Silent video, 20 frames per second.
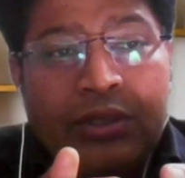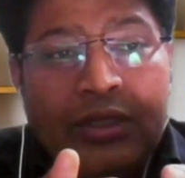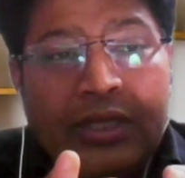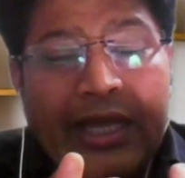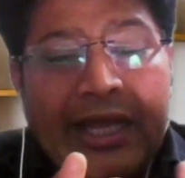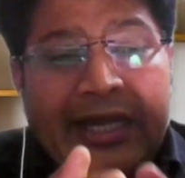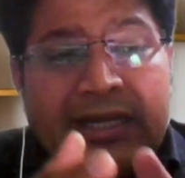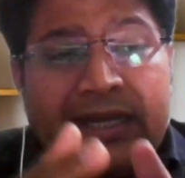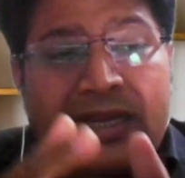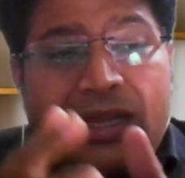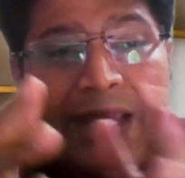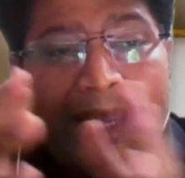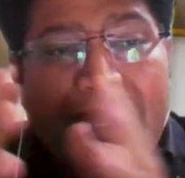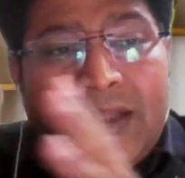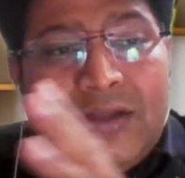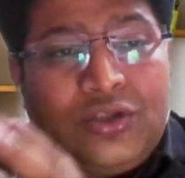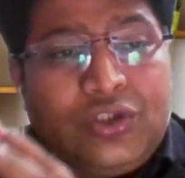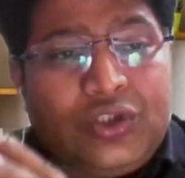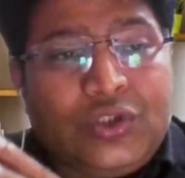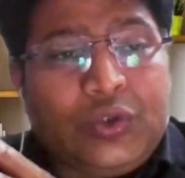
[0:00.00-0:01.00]
and
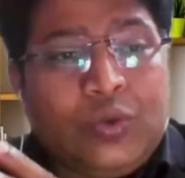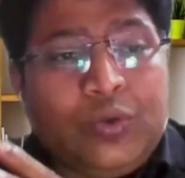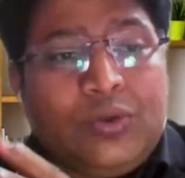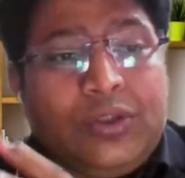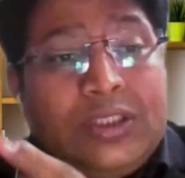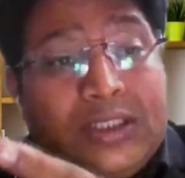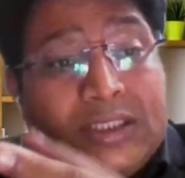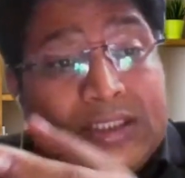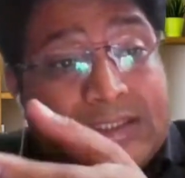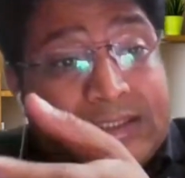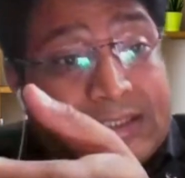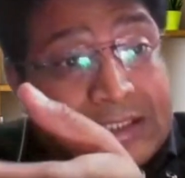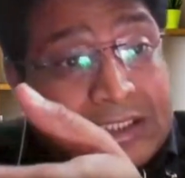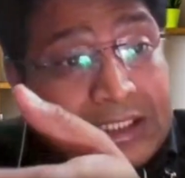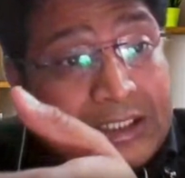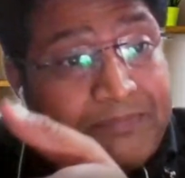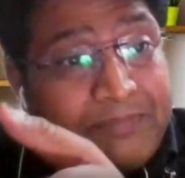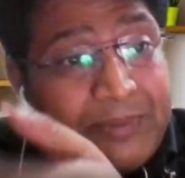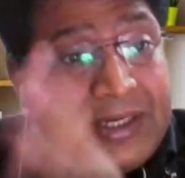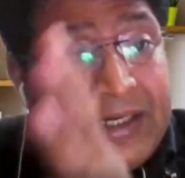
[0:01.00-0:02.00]
can sue in his
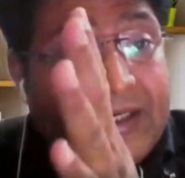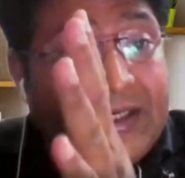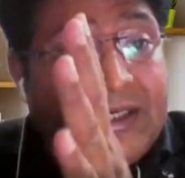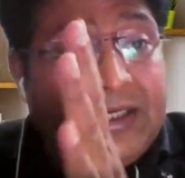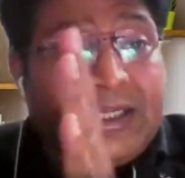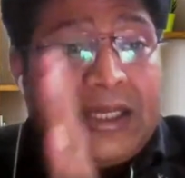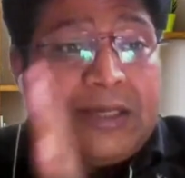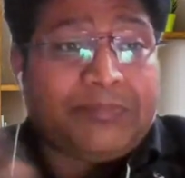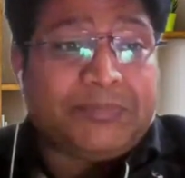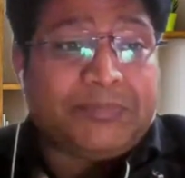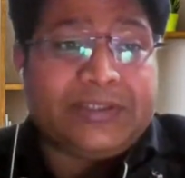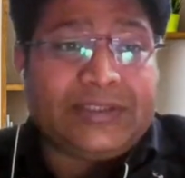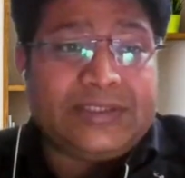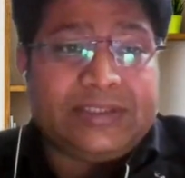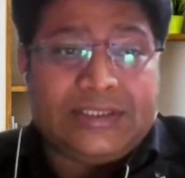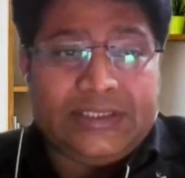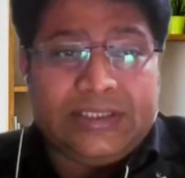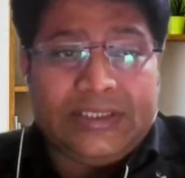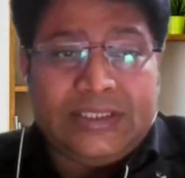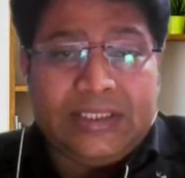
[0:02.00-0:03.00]
independent
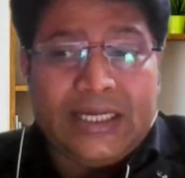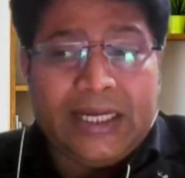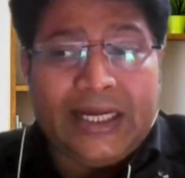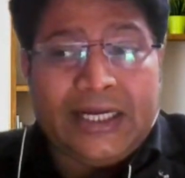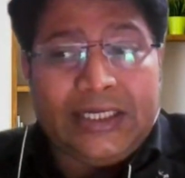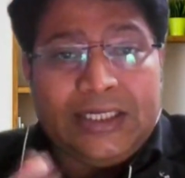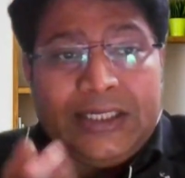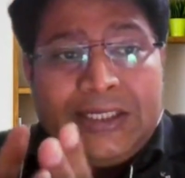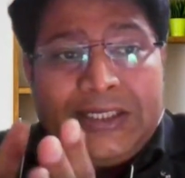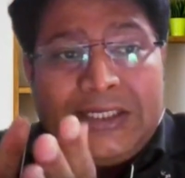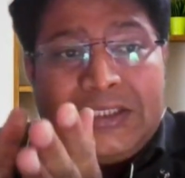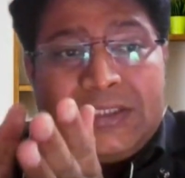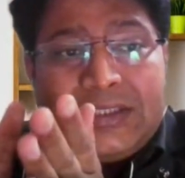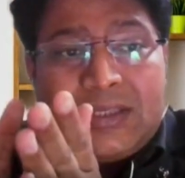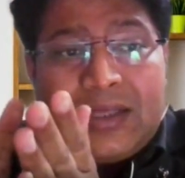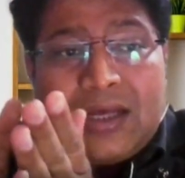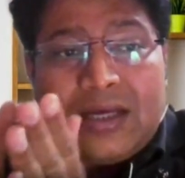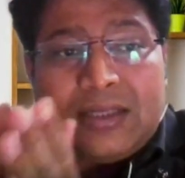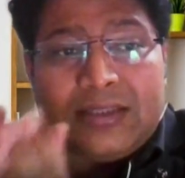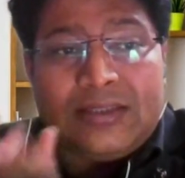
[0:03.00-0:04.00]
capacity and it is
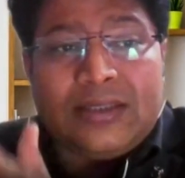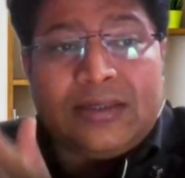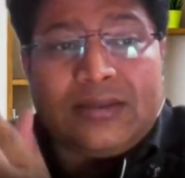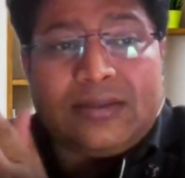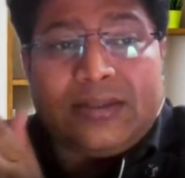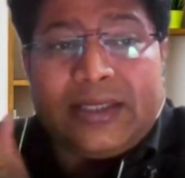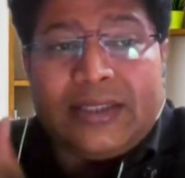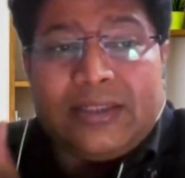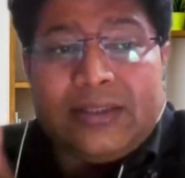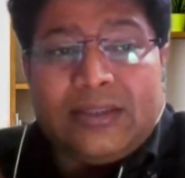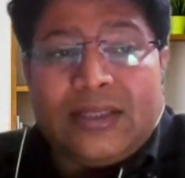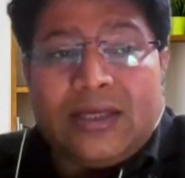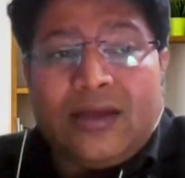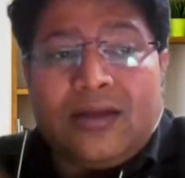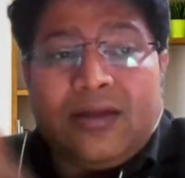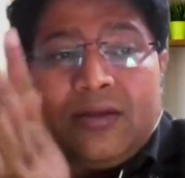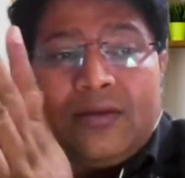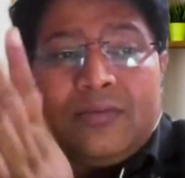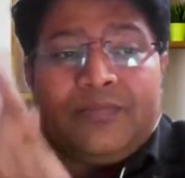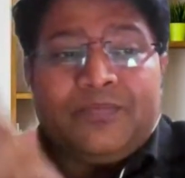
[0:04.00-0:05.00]
other than
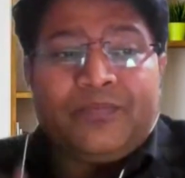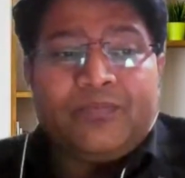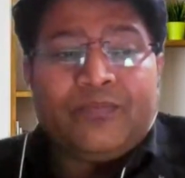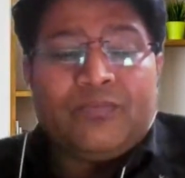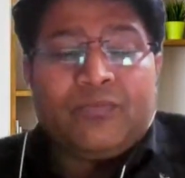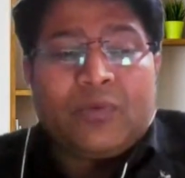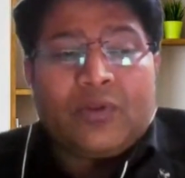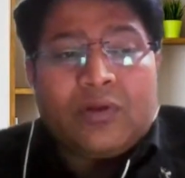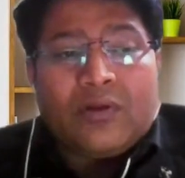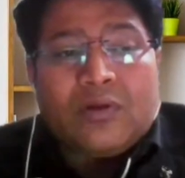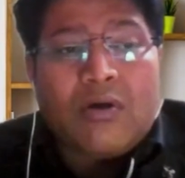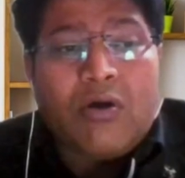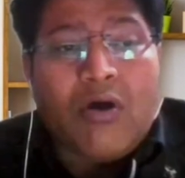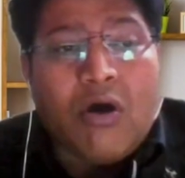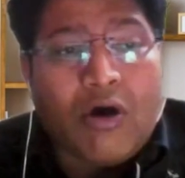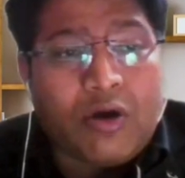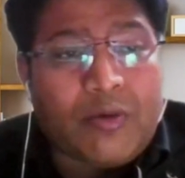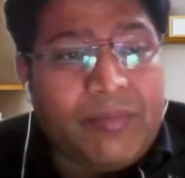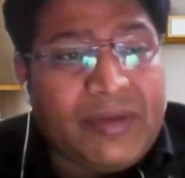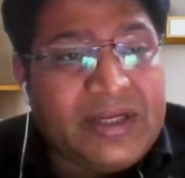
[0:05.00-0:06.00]
the
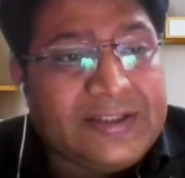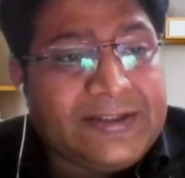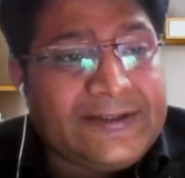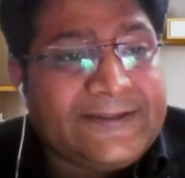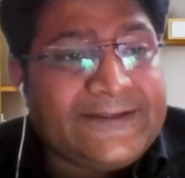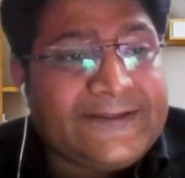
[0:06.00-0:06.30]
government.